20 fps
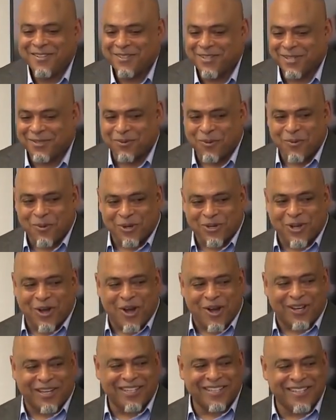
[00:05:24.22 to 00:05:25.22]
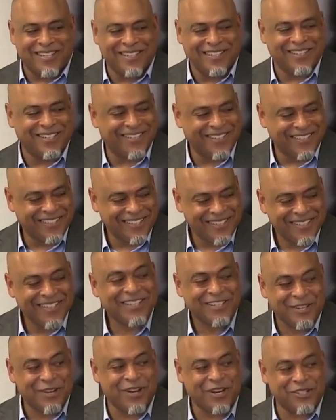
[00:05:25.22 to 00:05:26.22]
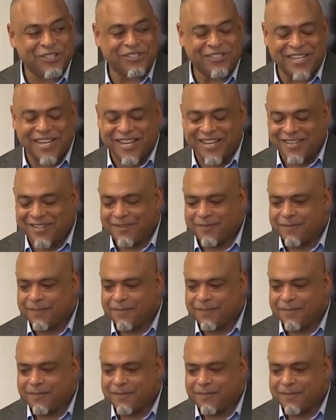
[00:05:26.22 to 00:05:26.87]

that's what we'll call it. You understand?